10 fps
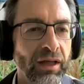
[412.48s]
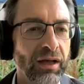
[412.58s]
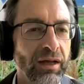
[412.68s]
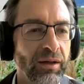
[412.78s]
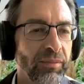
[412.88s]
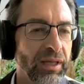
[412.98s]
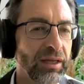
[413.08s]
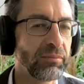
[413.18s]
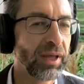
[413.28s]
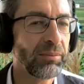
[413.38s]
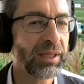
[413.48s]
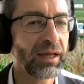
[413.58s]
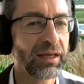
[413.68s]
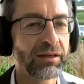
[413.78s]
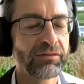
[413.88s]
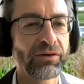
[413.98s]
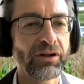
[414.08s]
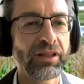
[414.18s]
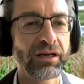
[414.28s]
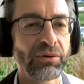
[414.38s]
And maybe I can
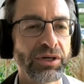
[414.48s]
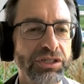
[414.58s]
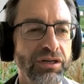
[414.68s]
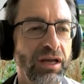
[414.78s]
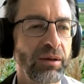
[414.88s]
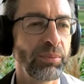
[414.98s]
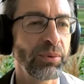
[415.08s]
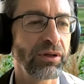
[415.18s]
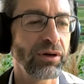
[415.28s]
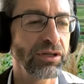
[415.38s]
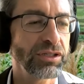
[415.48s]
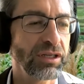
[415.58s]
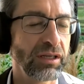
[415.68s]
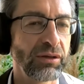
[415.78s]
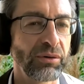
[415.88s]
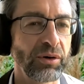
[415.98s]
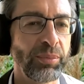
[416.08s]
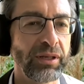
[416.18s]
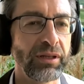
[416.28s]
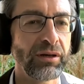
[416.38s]
follow that question up with asking your
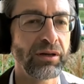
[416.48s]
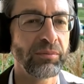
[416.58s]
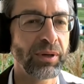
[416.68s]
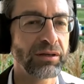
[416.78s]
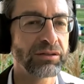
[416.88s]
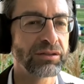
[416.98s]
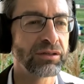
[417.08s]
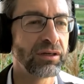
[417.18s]
opinion about